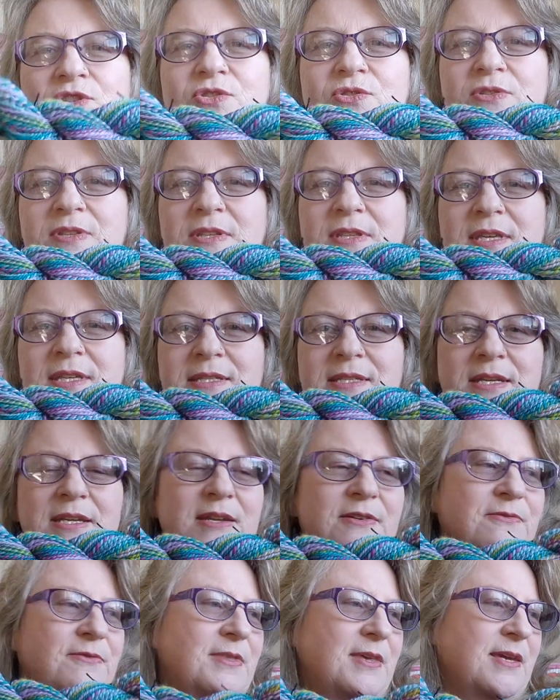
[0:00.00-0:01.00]
sure that there's
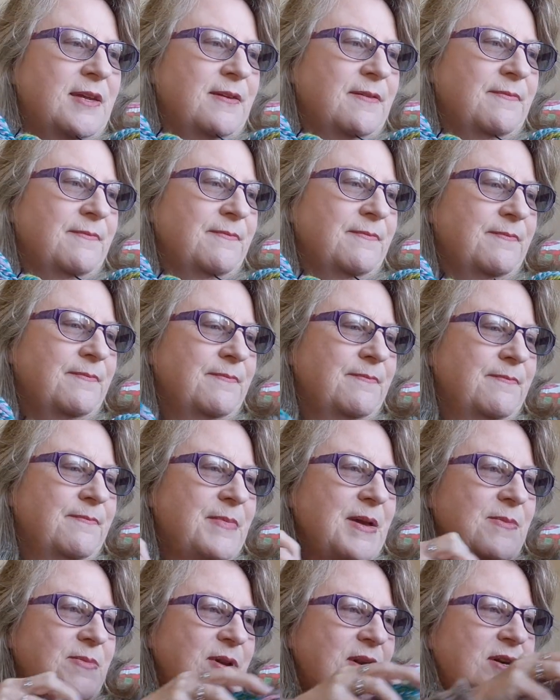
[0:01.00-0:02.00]
enough there.
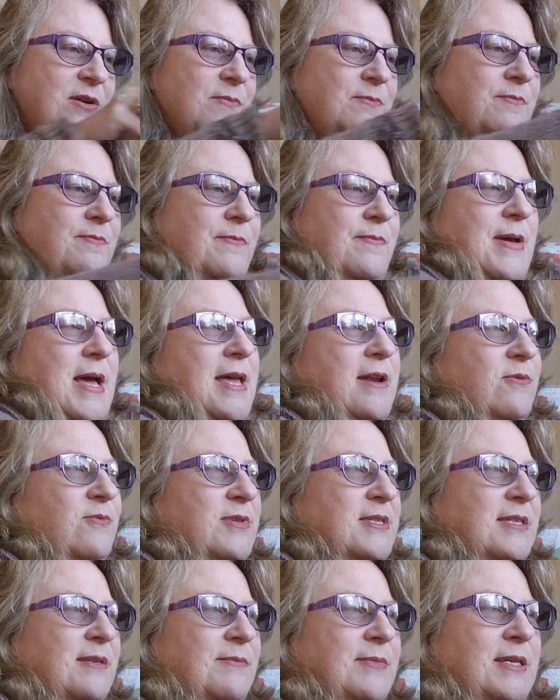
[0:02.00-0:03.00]
Maybe I could add it
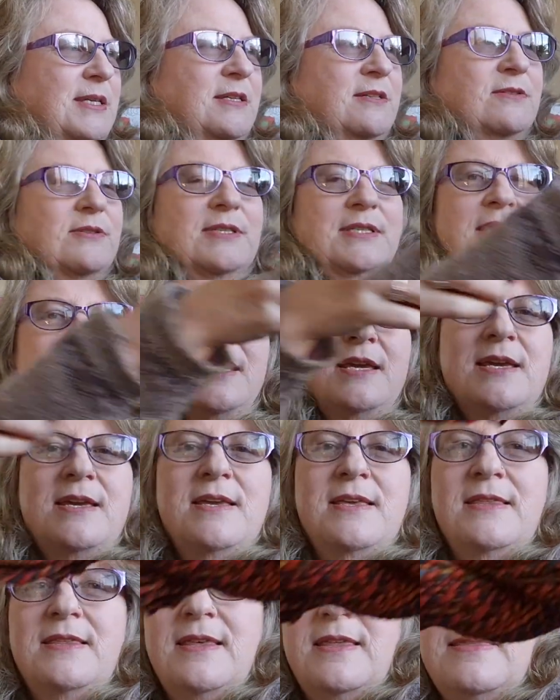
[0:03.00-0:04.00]
with something else.
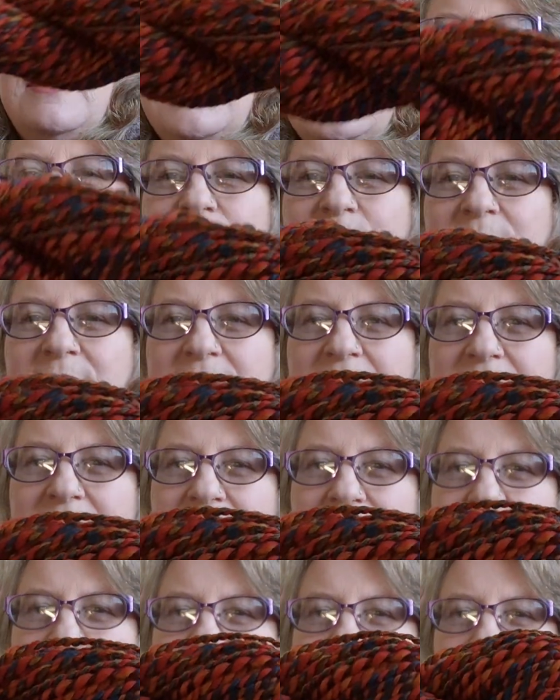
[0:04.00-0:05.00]
And this was
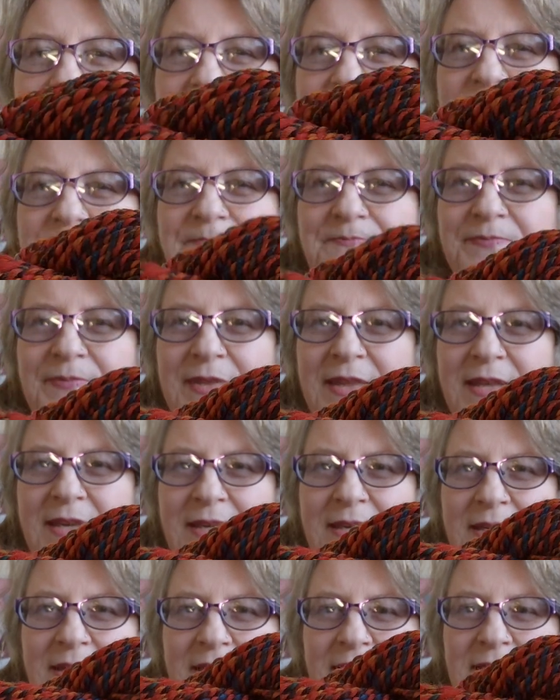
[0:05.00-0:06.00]
another
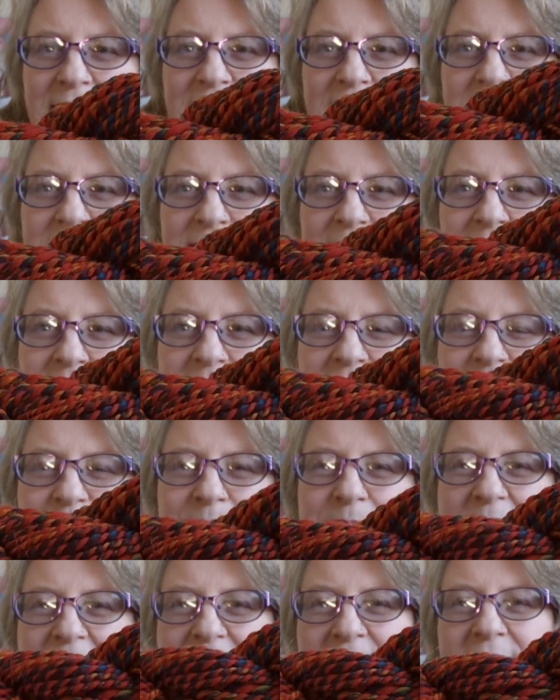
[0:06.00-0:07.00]
kind
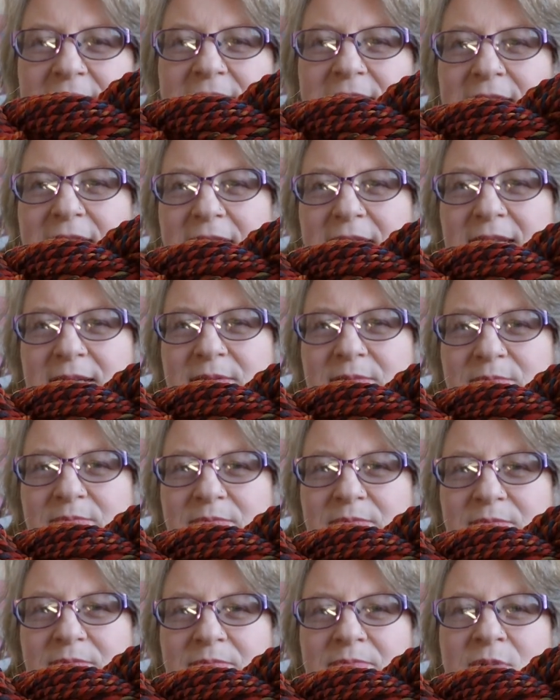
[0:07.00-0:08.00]
of bag that had
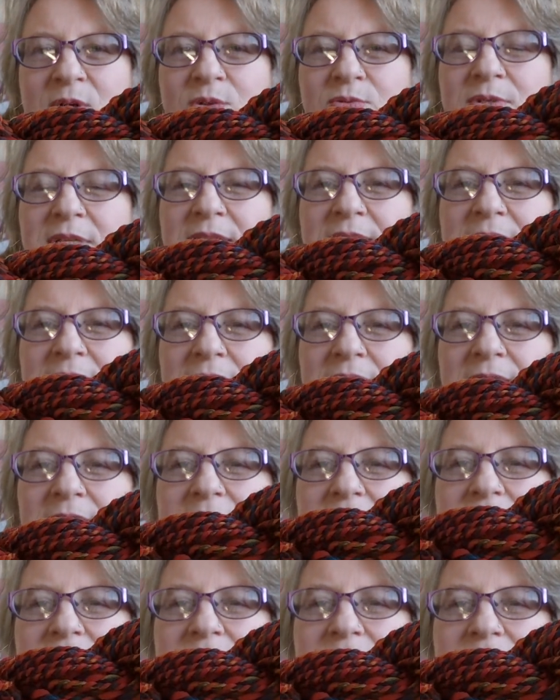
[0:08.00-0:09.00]

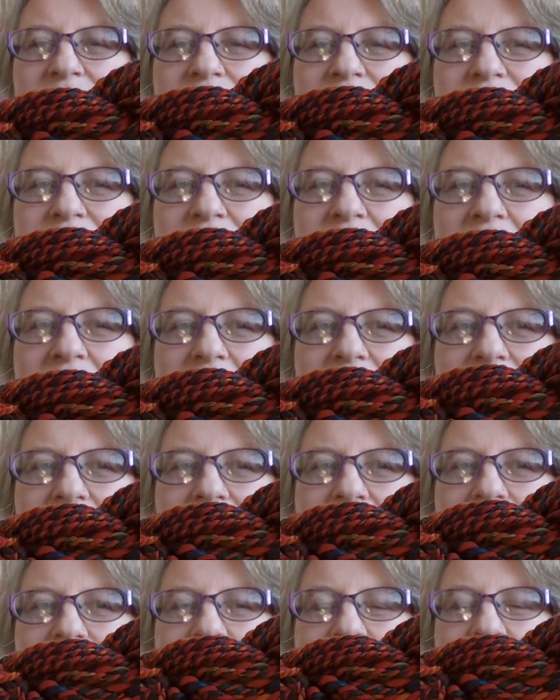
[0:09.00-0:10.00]
multicoloured
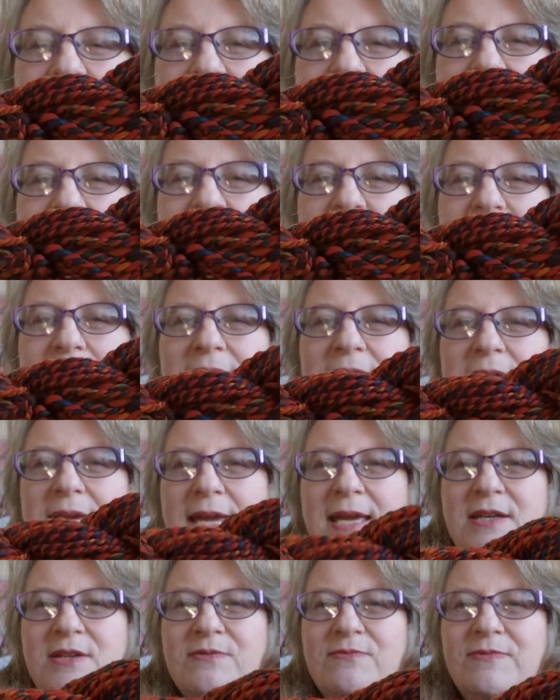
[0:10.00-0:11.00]
mix in there
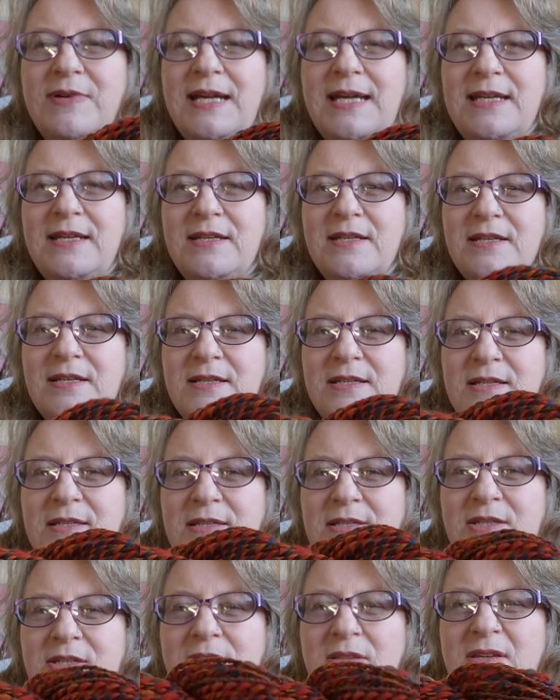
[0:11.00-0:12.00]
and a red.
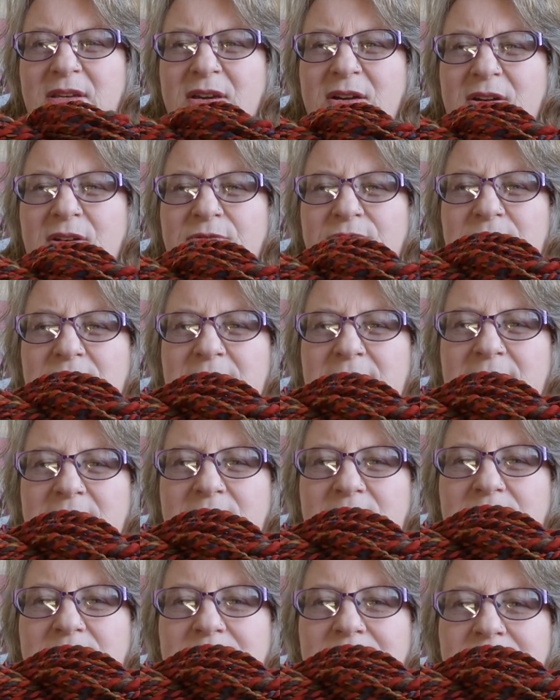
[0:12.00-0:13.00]
So that
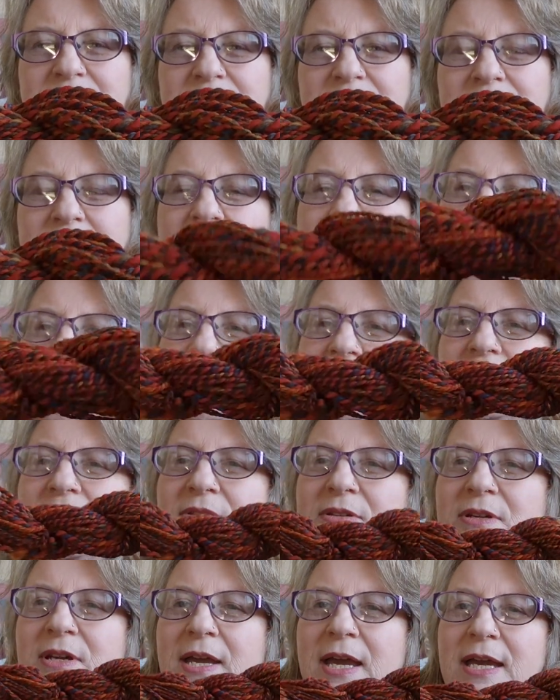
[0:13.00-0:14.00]
obviously, I don't
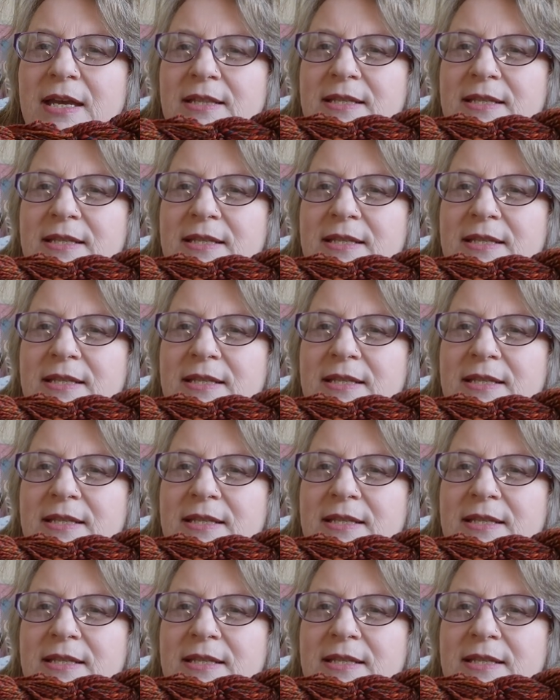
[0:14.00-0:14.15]
know